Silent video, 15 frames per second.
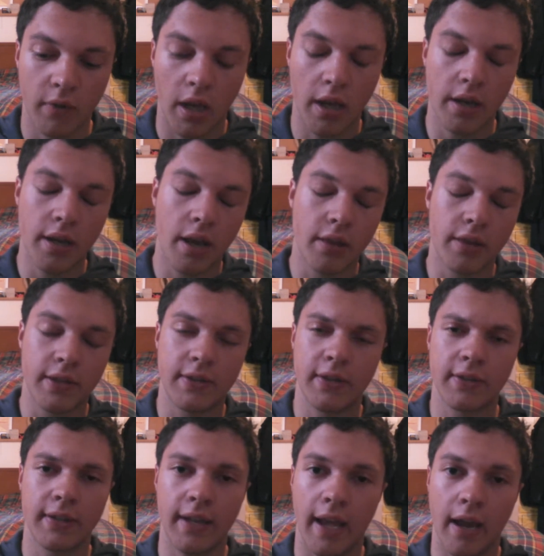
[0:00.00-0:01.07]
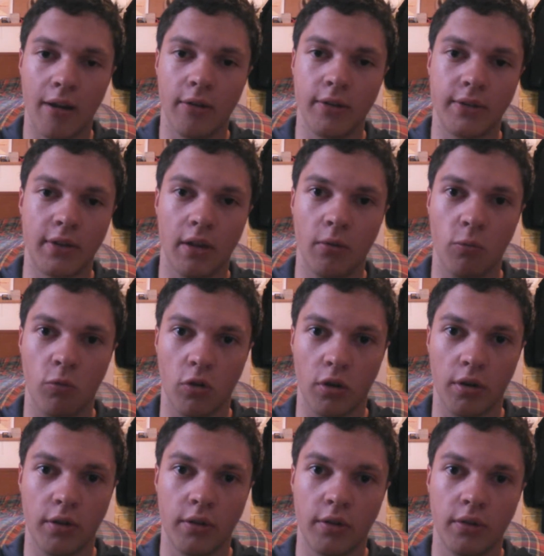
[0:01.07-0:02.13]
And now this isn't how it's going to
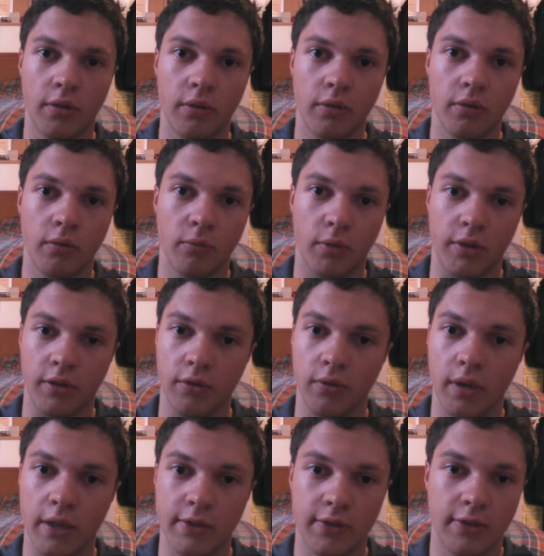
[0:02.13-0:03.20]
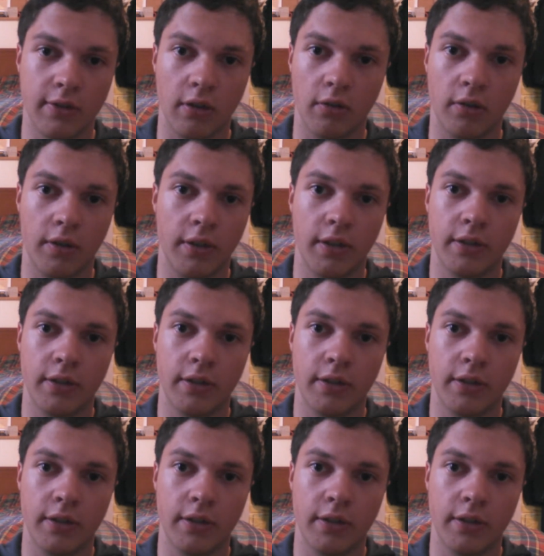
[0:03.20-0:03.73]
work with you necessarily.